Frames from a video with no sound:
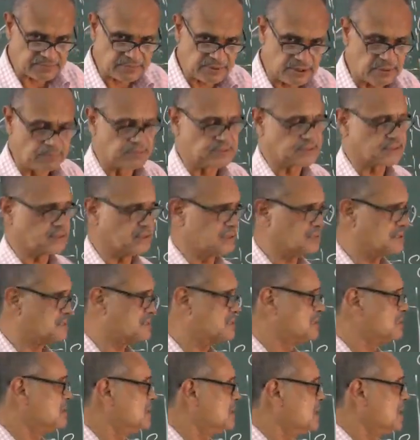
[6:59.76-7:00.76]

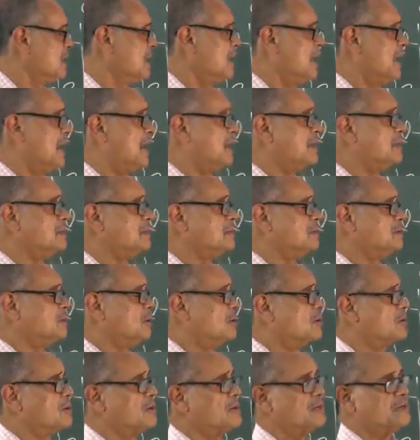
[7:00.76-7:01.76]
purposes and
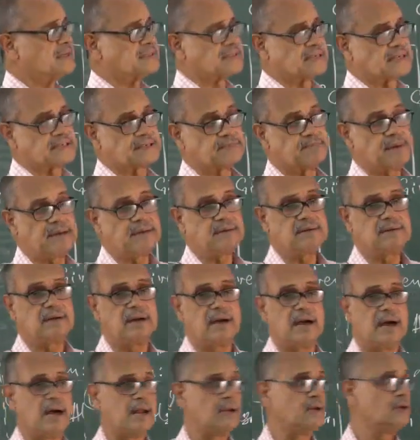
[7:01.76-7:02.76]
your assessment
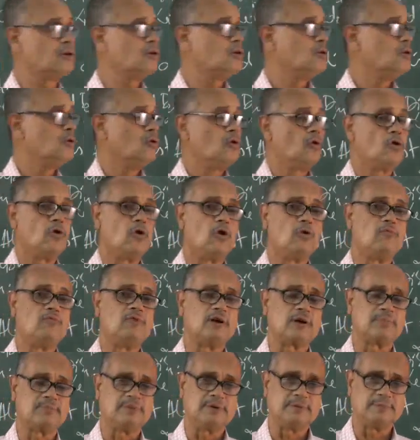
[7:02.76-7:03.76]
and
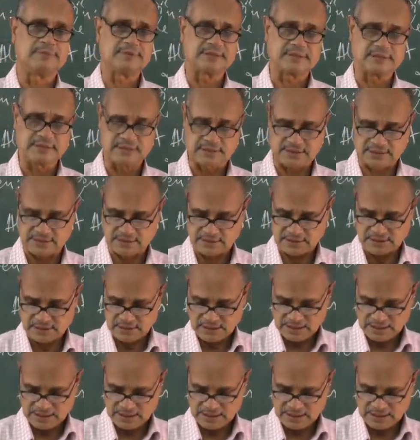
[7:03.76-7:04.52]
homework purposes.